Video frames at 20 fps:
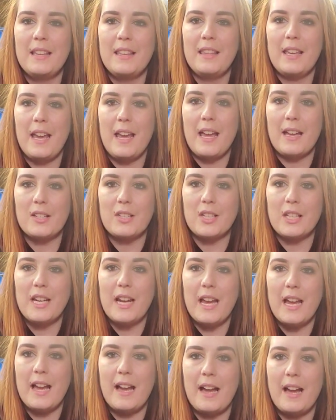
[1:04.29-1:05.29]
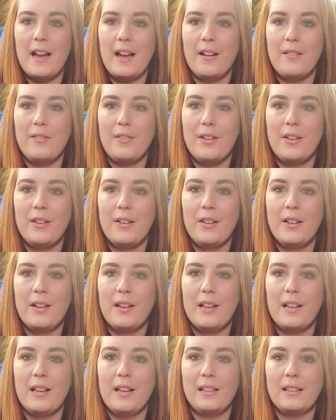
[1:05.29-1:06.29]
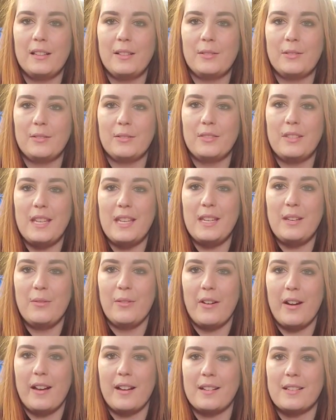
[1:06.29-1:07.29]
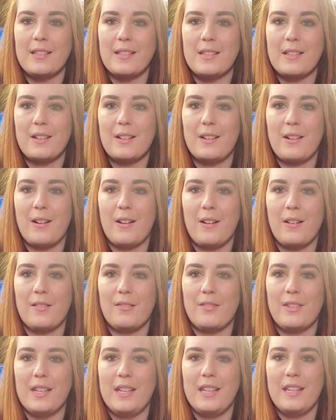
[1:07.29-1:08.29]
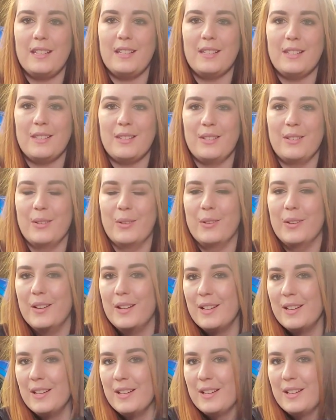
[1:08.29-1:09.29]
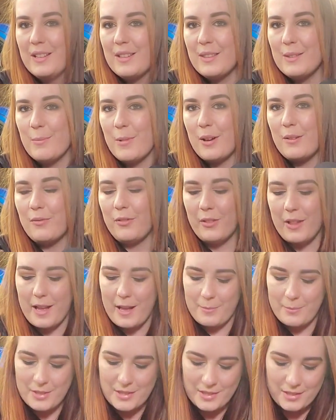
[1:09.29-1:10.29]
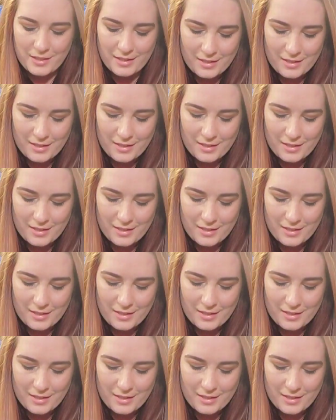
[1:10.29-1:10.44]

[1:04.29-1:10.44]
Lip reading: They actually have a little TRX carved into the mud flaps.